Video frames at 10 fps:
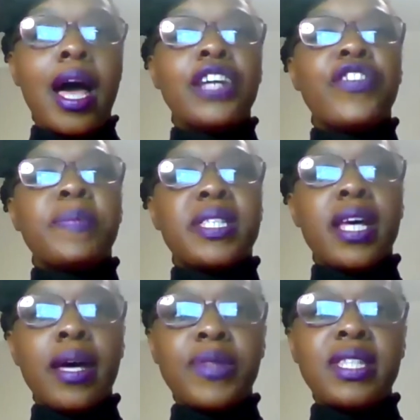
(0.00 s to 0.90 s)
I have
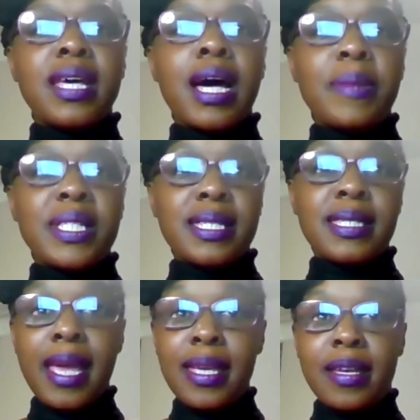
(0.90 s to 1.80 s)
observed the time it
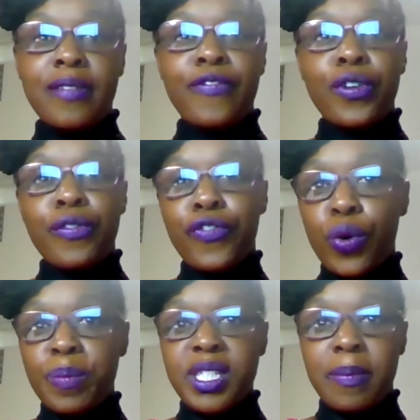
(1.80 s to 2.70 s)
has taken for
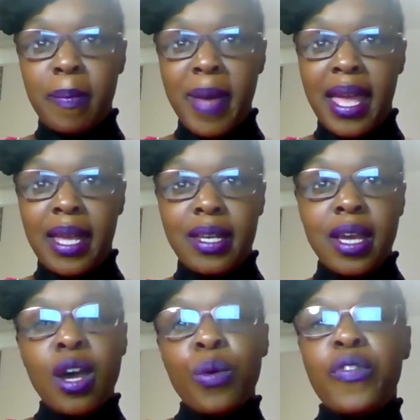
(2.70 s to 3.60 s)
reforms to be
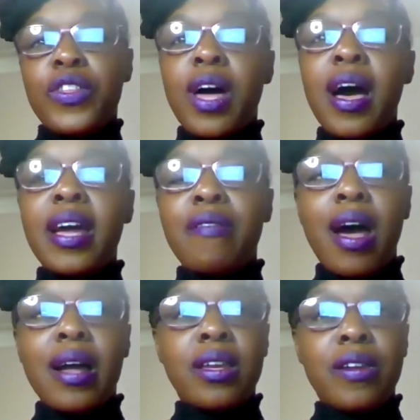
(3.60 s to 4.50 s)
made within the
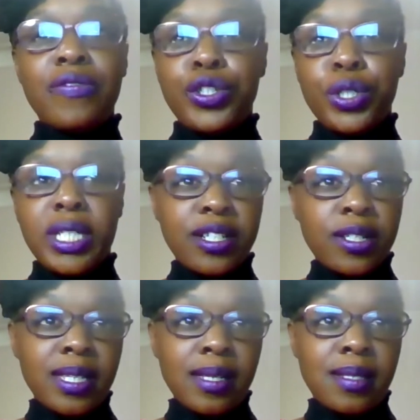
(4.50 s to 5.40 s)
hierarchy of the
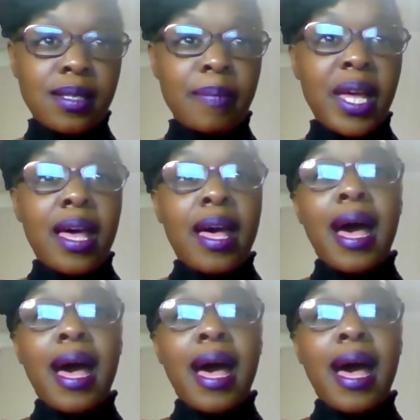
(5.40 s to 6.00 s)
judicial system